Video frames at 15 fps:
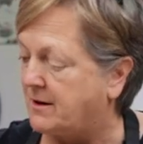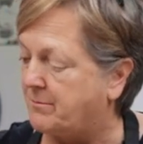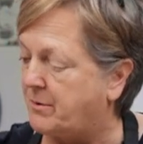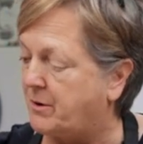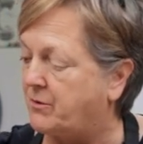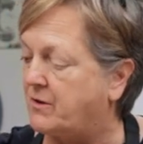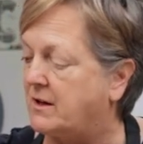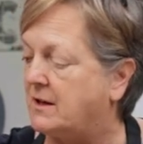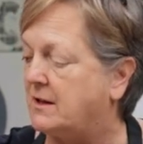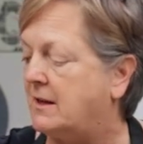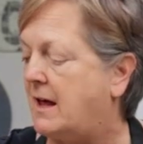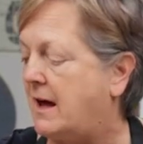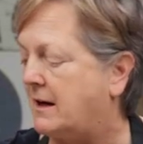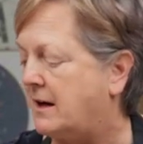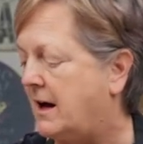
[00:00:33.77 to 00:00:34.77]
They're both in
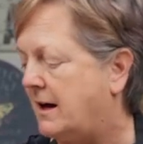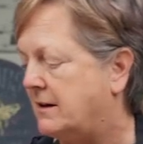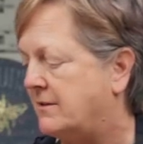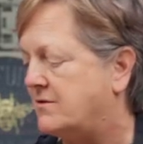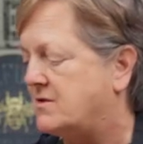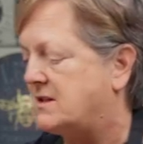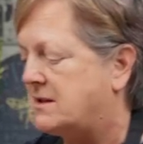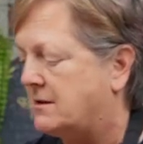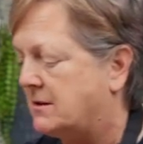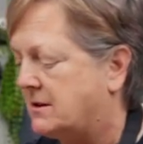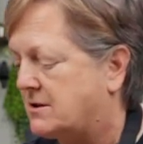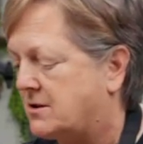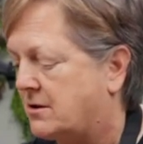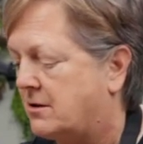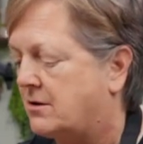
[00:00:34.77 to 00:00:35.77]
that kind of
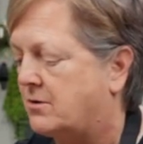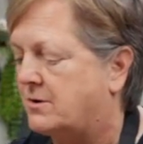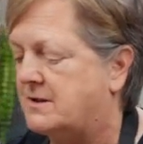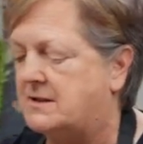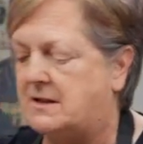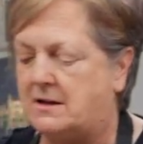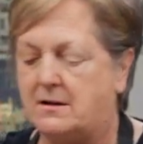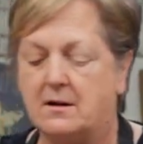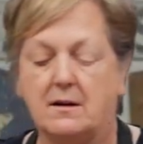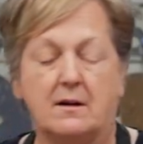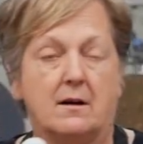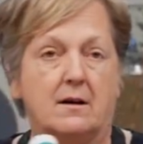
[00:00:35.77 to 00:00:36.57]
tealy turquoisey